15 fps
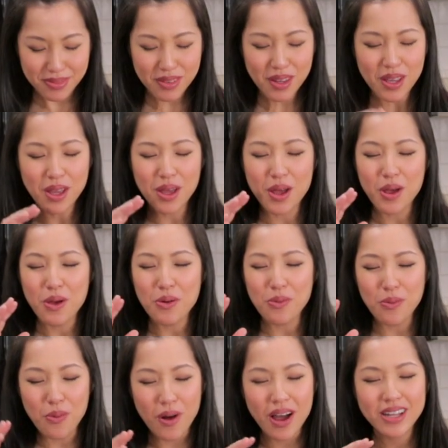Oh,
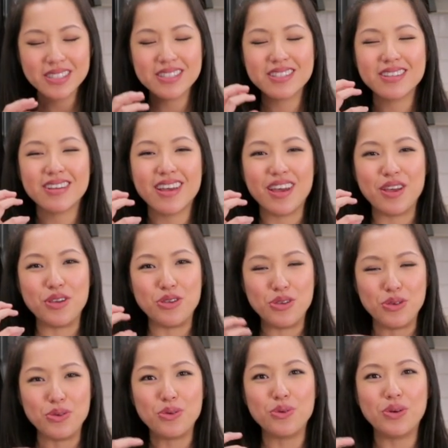What a
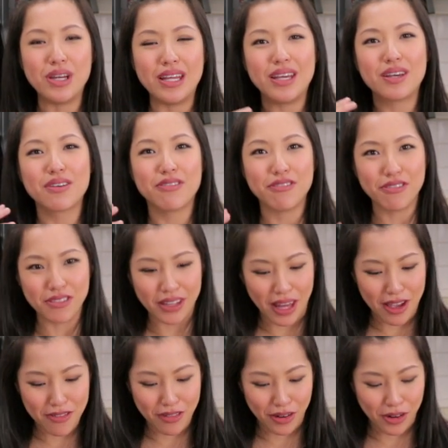unique
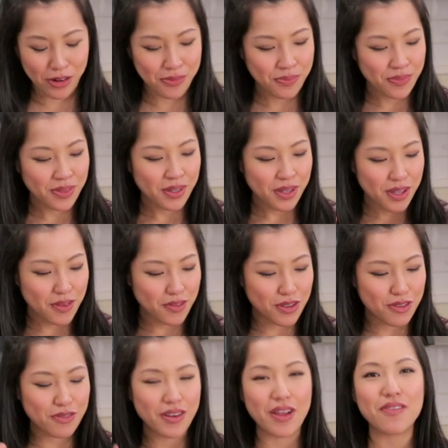flavor. If
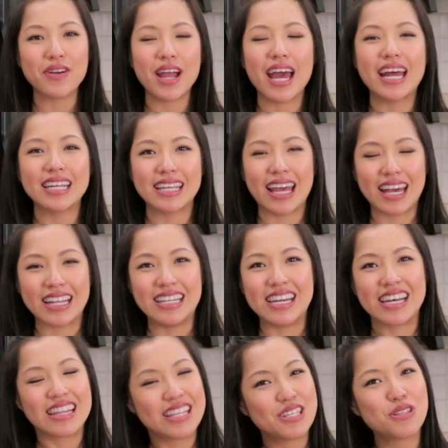you've never had gaeng
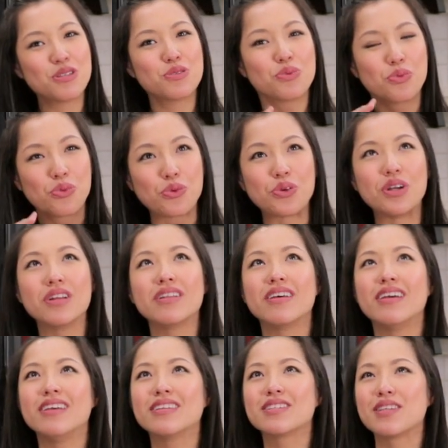liang, this is
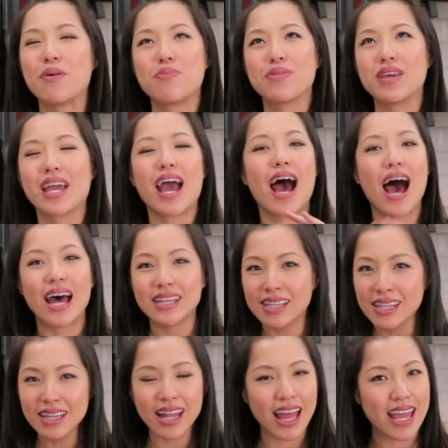really something
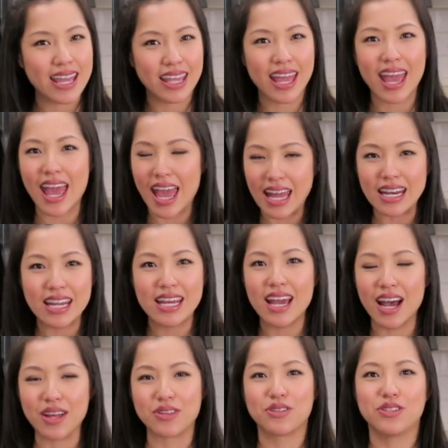unlike any
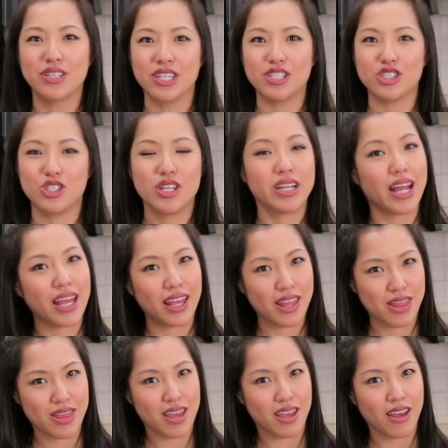other dish that I
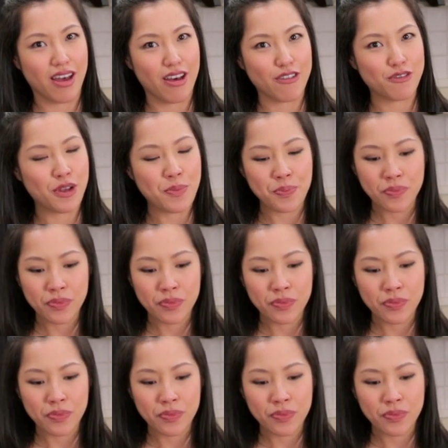can think of